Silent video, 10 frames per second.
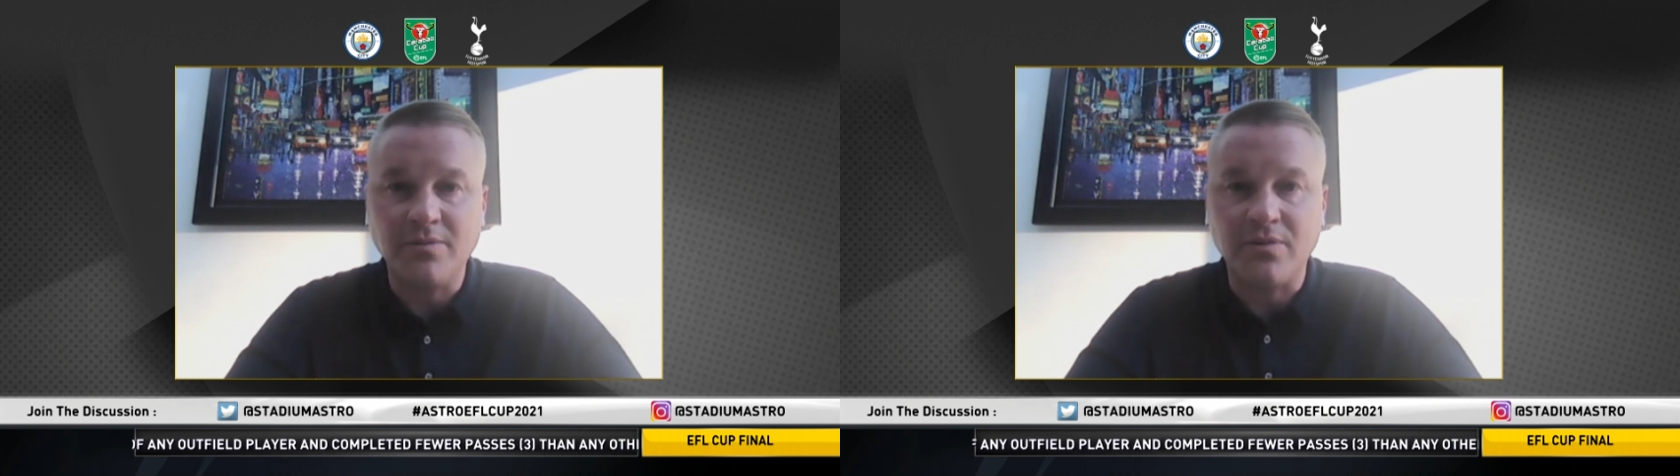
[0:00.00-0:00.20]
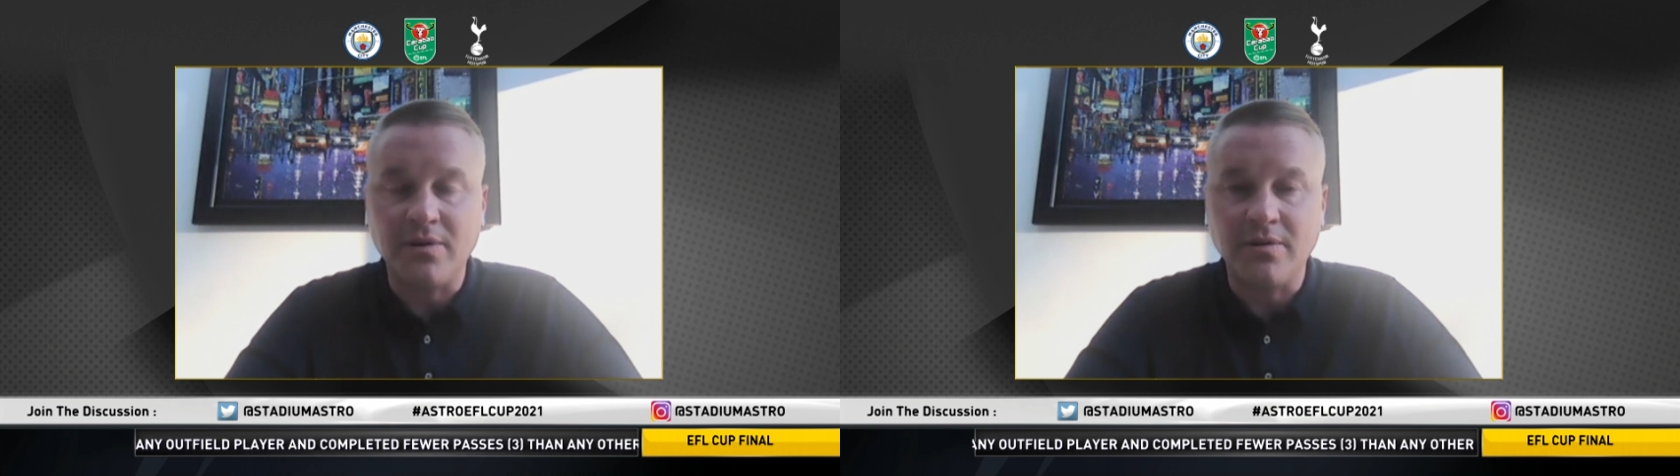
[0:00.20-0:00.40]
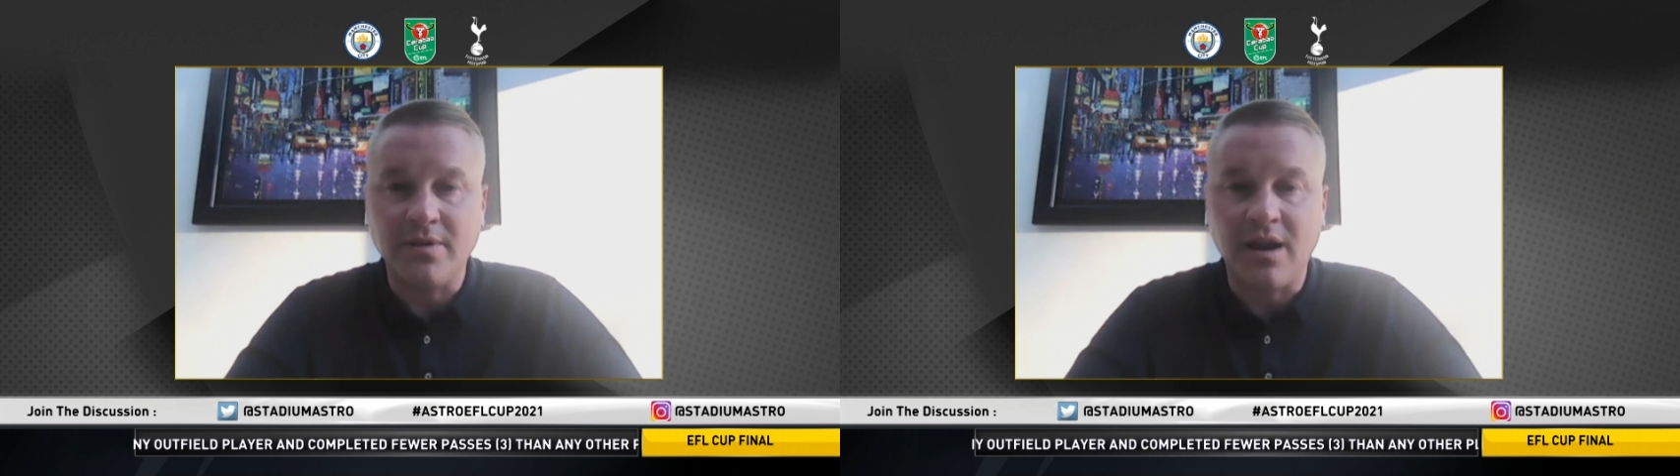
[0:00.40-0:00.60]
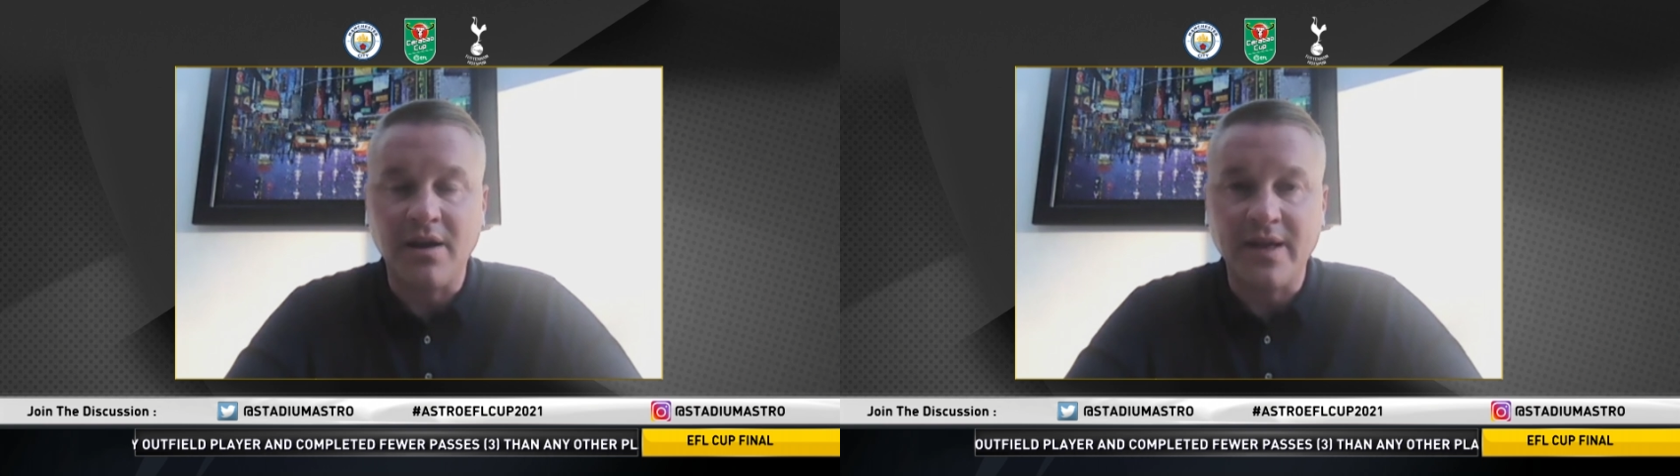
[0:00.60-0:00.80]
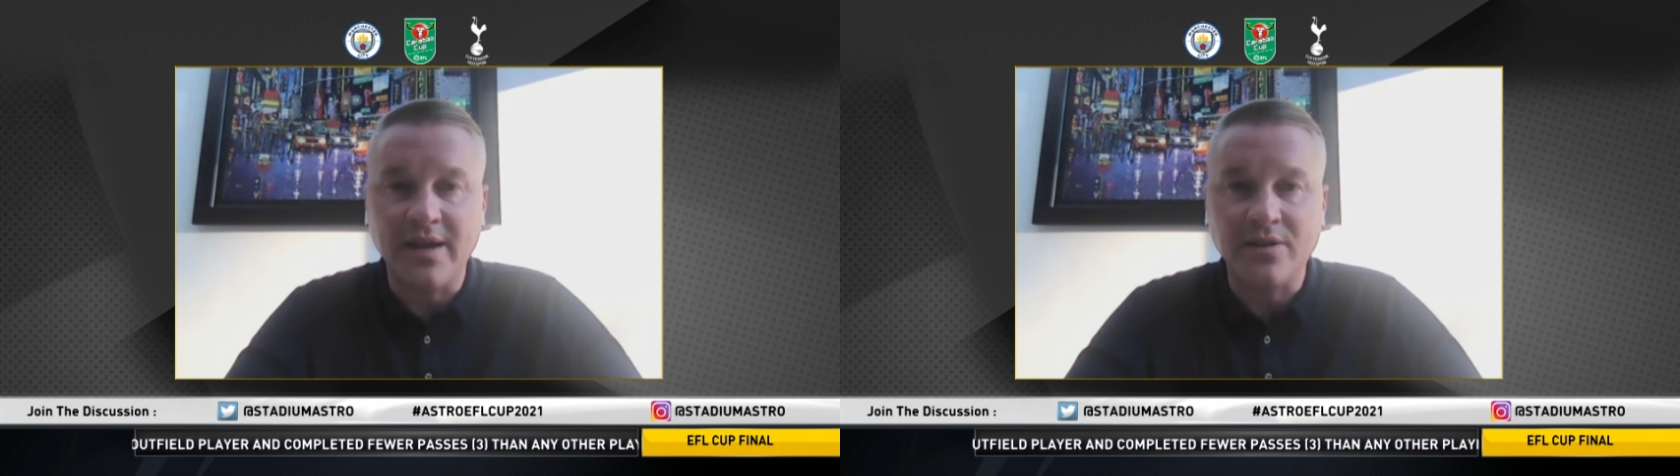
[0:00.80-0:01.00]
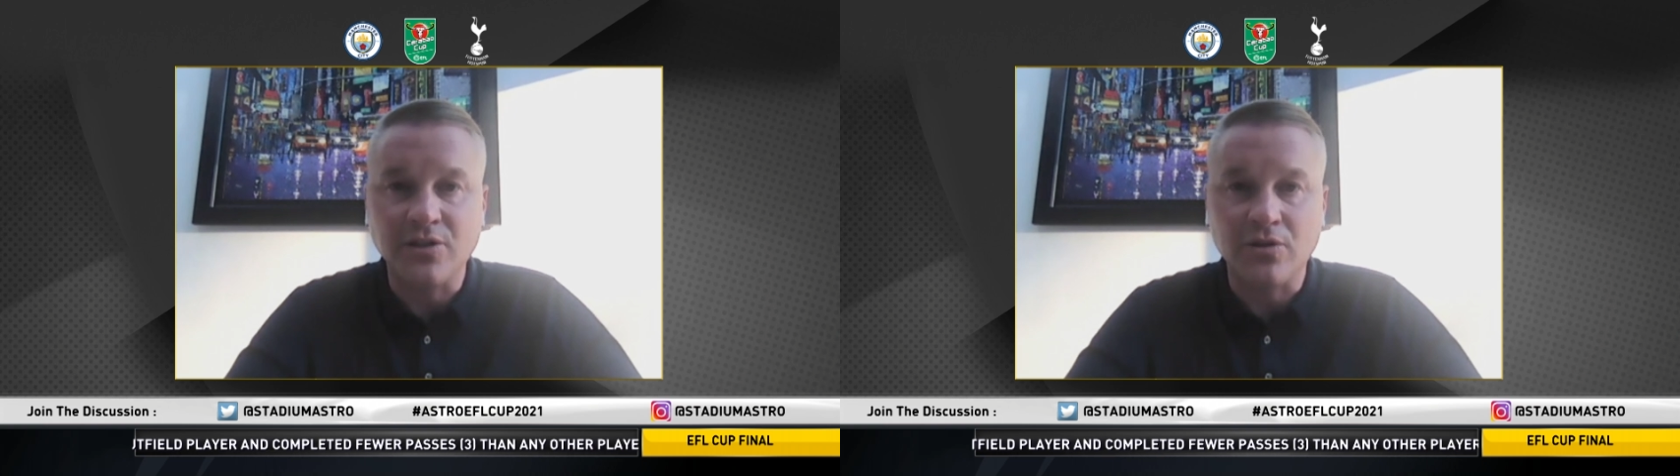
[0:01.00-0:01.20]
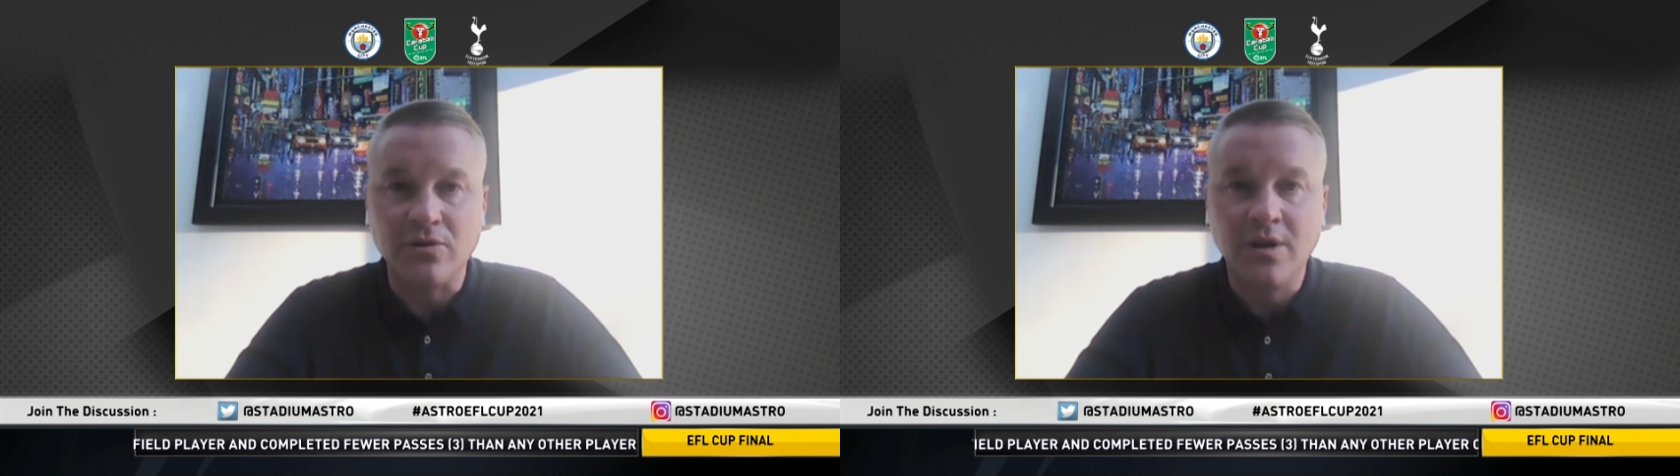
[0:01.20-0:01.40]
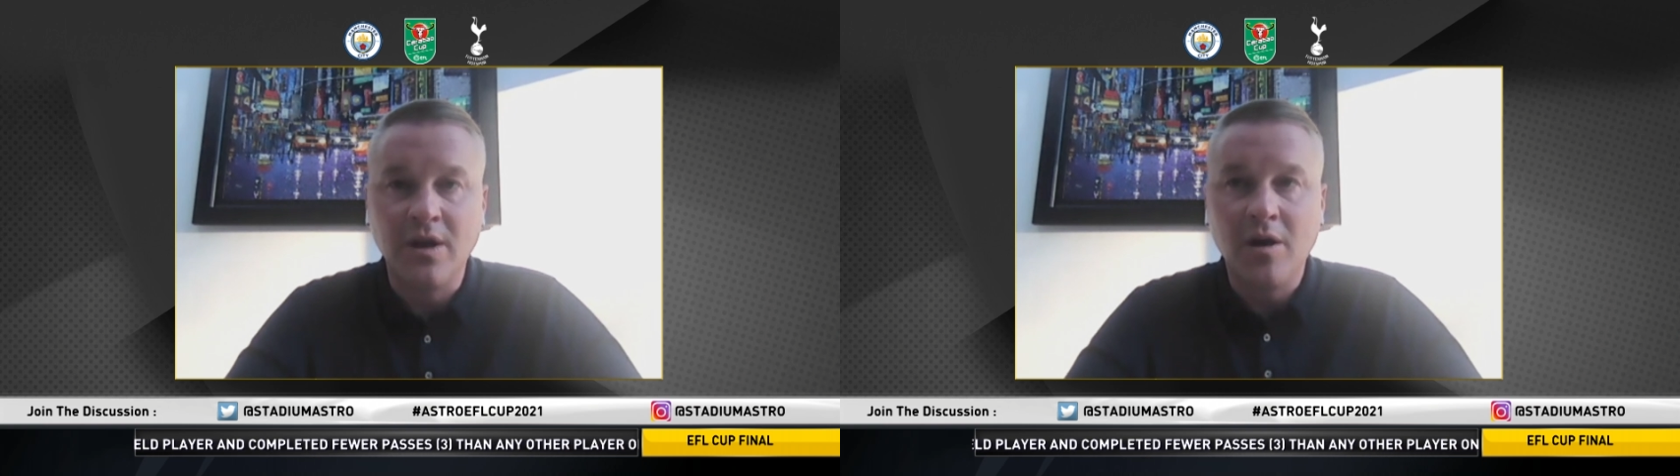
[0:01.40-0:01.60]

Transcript: through the light at the end of the tunnel,